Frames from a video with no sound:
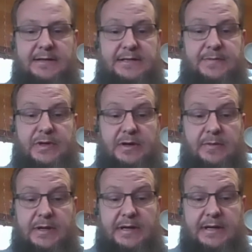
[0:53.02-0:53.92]
this
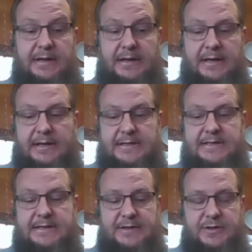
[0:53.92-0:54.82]
bill, but it
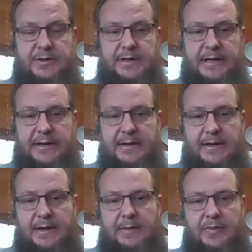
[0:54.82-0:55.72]
essentially
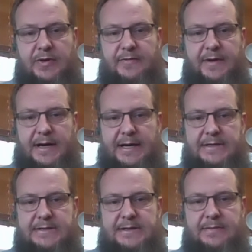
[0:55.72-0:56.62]

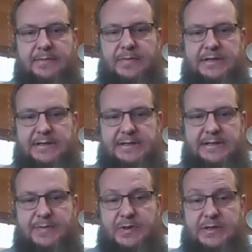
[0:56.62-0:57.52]
provides
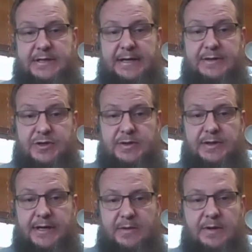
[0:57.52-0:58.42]
businesses
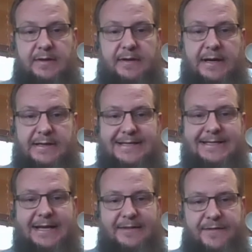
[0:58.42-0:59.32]
potentially with a
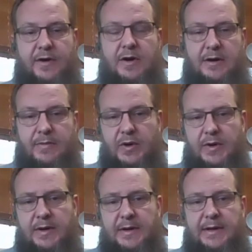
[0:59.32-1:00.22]
safe
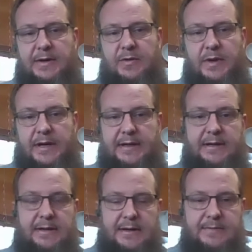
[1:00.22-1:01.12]
harbor when it
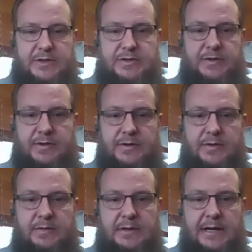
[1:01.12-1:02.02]
comes
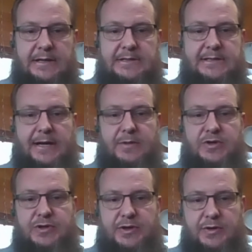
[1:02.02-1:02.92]
to
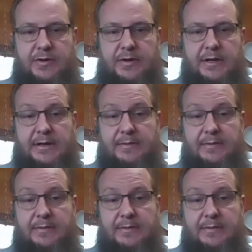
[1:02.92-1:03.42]
cybersecurity